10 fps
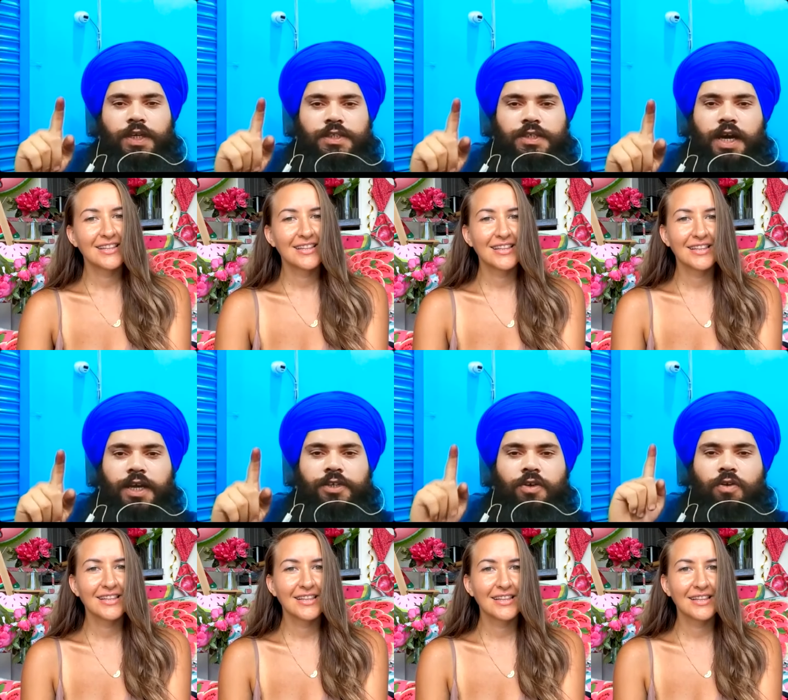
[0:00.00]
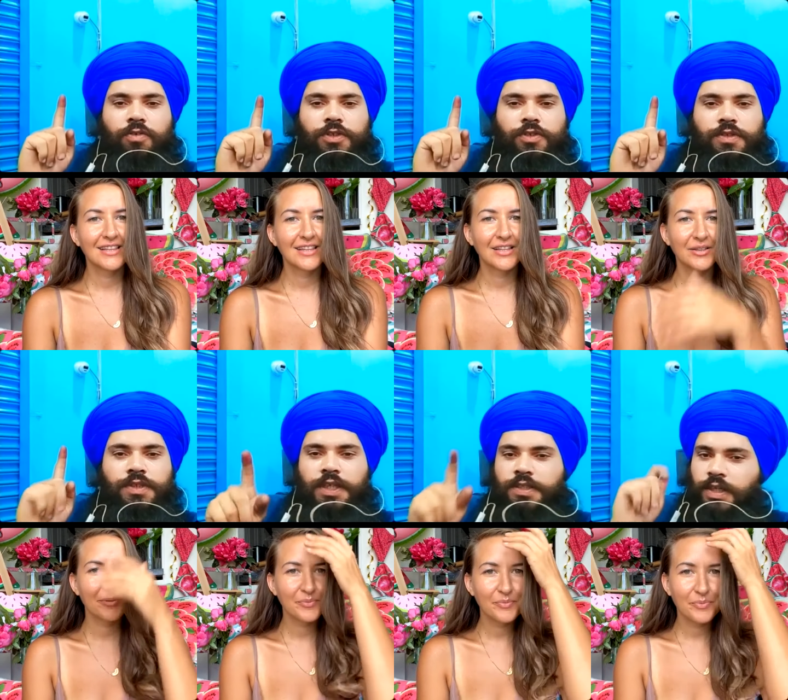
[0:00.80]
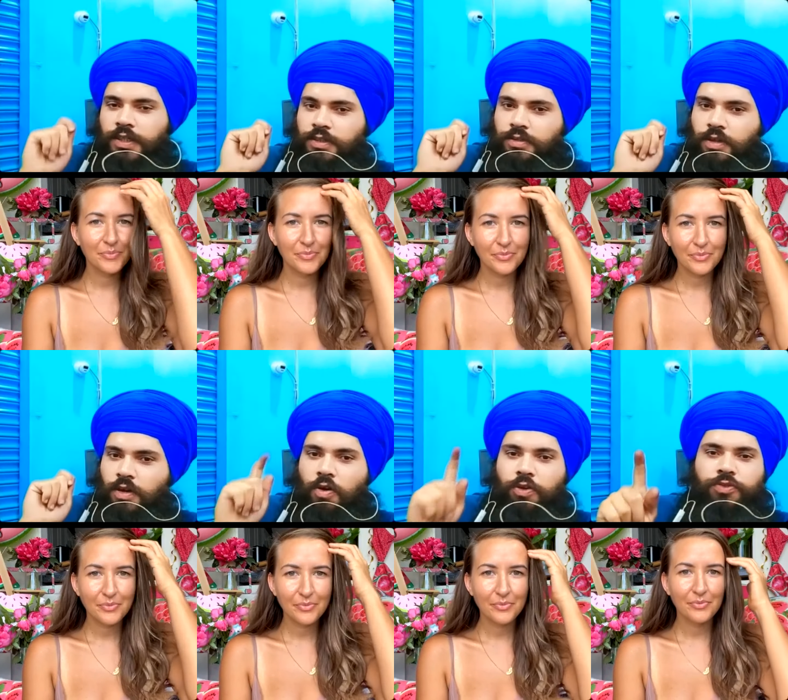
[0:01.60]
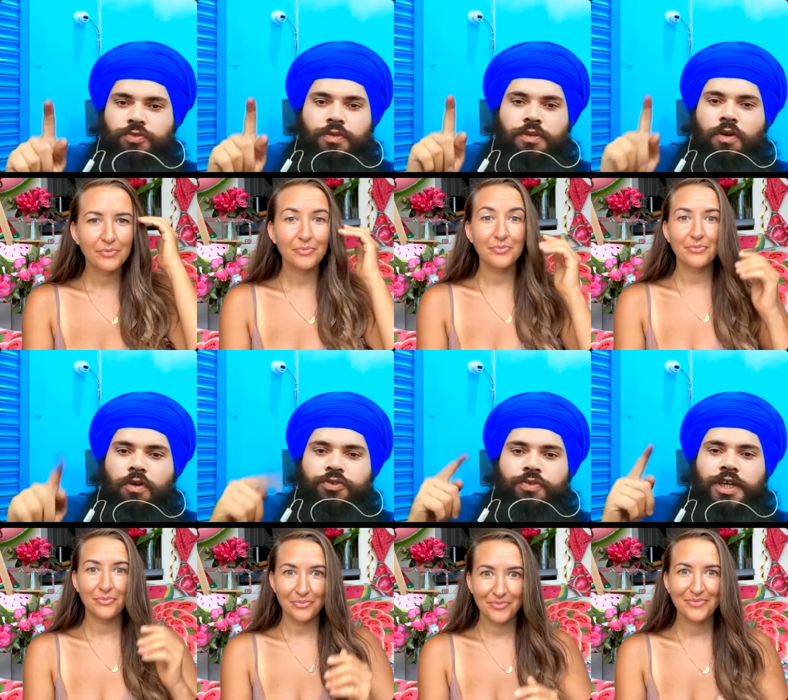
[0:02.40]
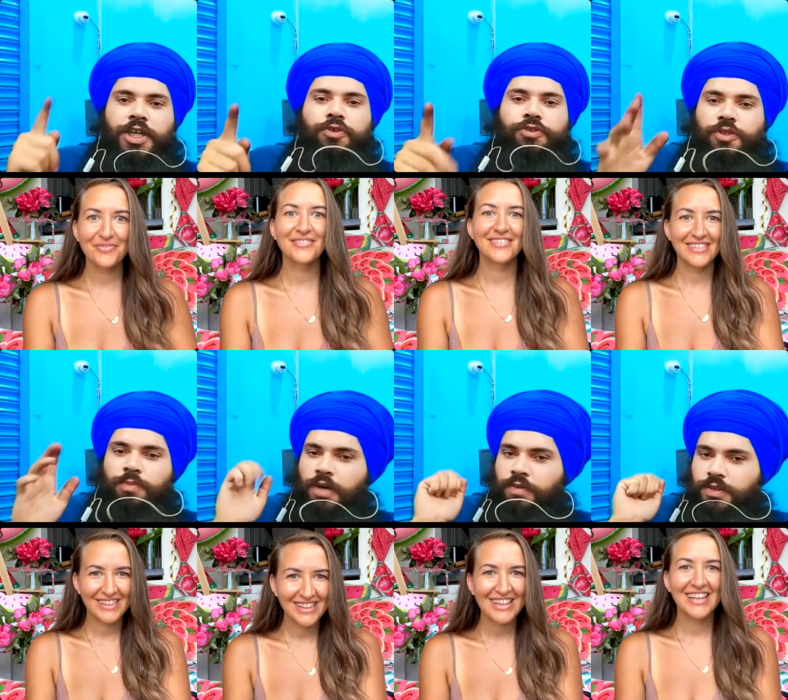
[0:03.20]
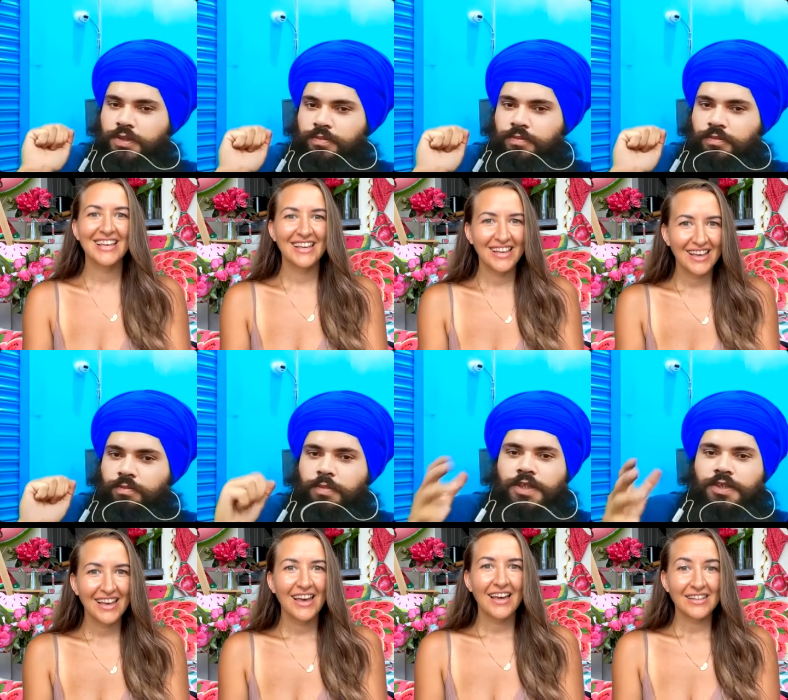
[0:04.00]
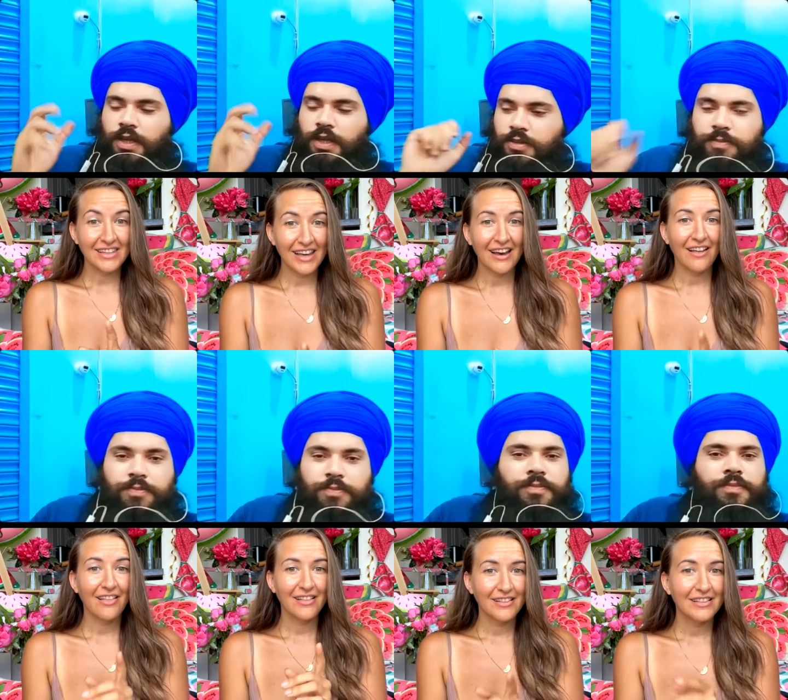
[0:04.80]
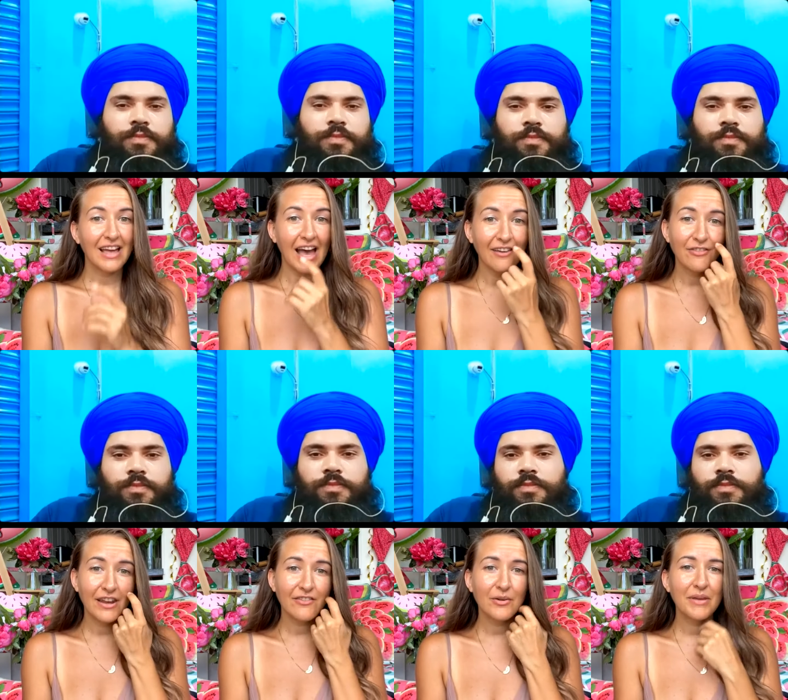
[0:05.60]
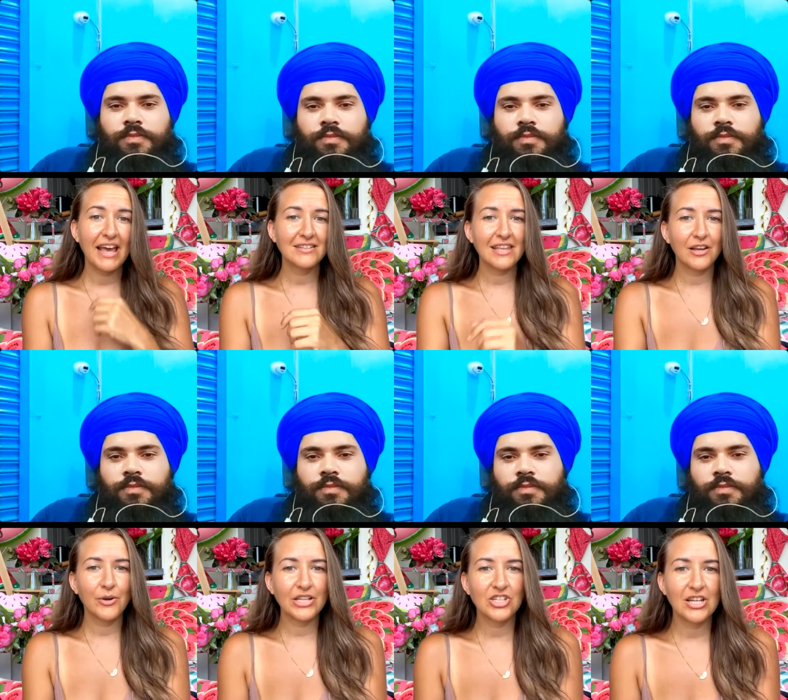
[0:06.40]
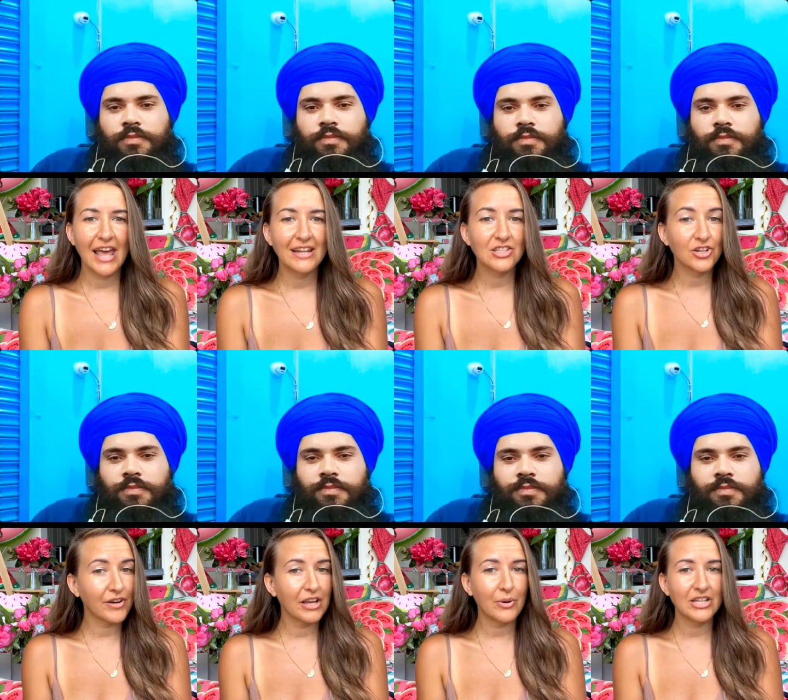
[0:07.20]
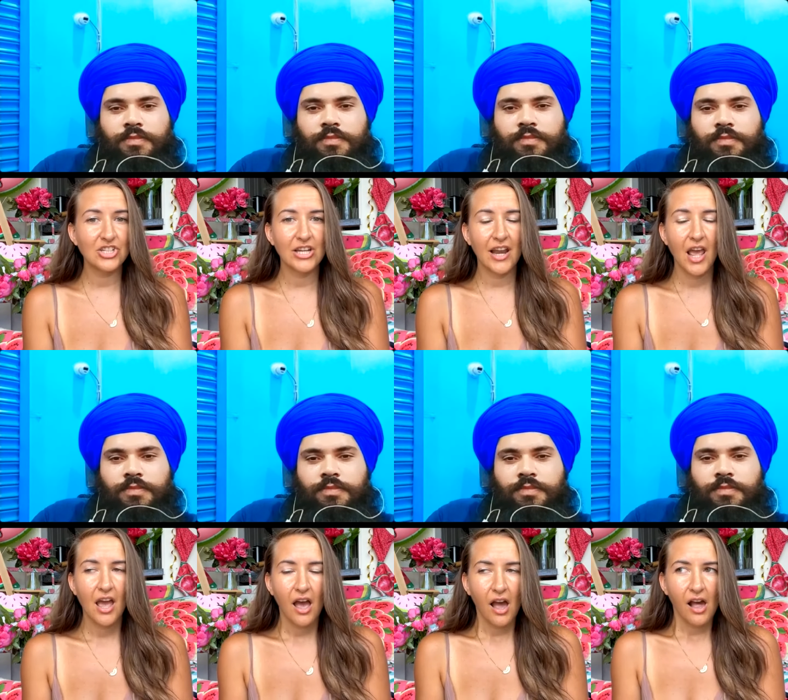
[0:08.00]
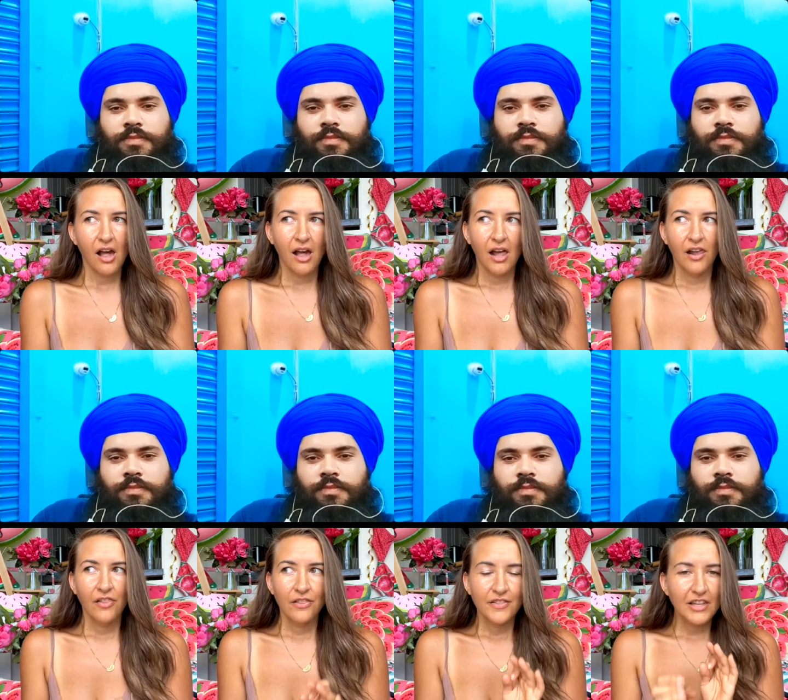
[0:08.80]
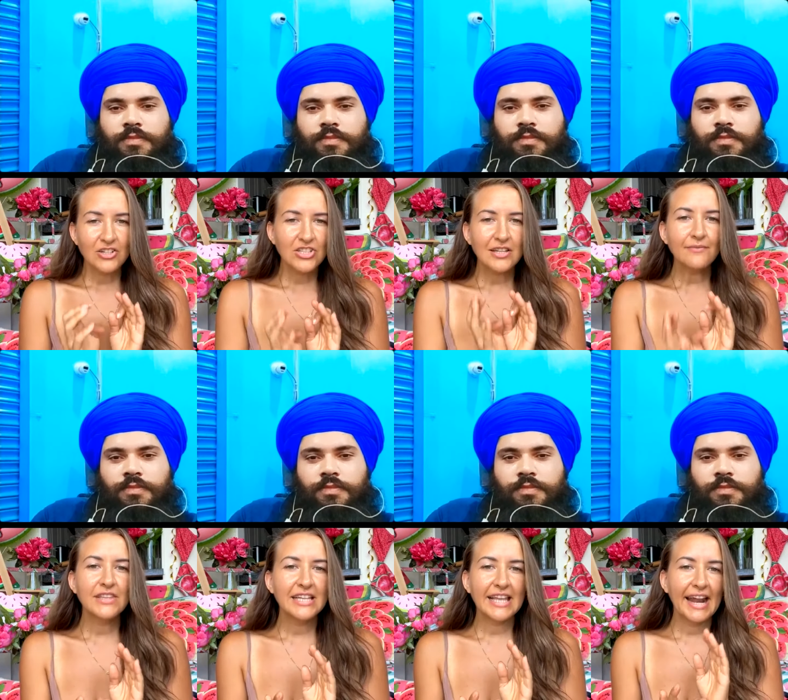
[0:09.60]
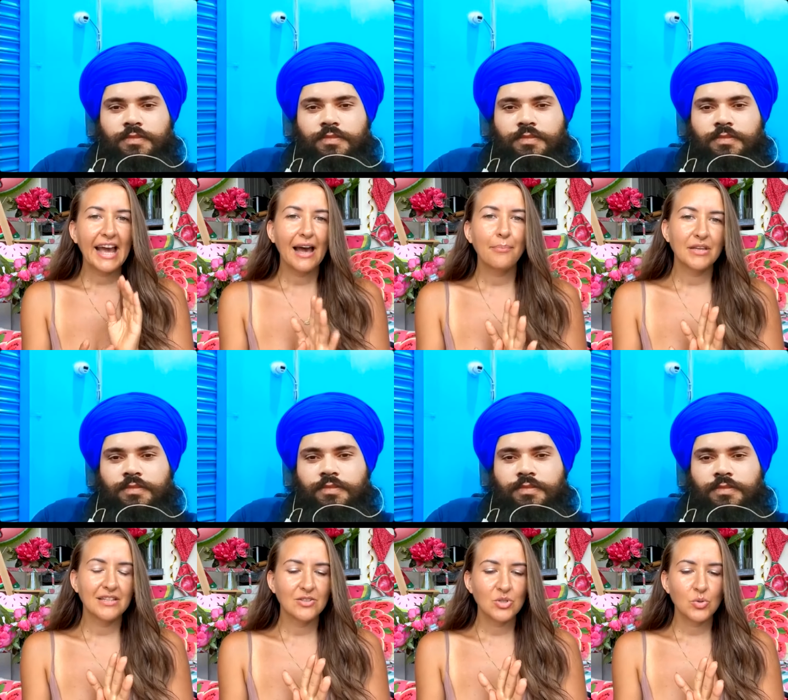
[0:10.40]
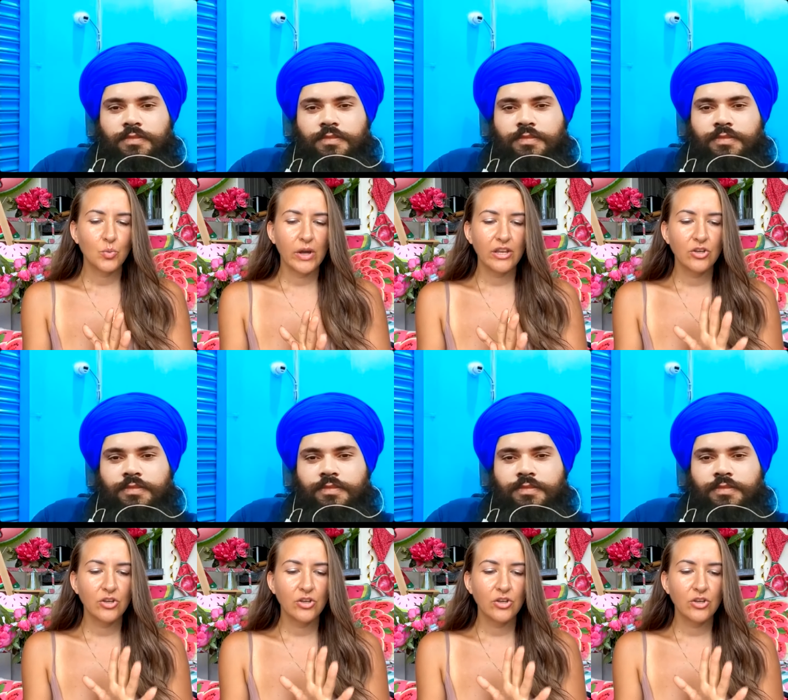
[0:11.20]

Speaker 1: vegan diet on your sixth sense or your or your intuition powers? Yeah. Please tell us.
Speaker 2: I've never been asked that question, and it's a great question. There's something that happens when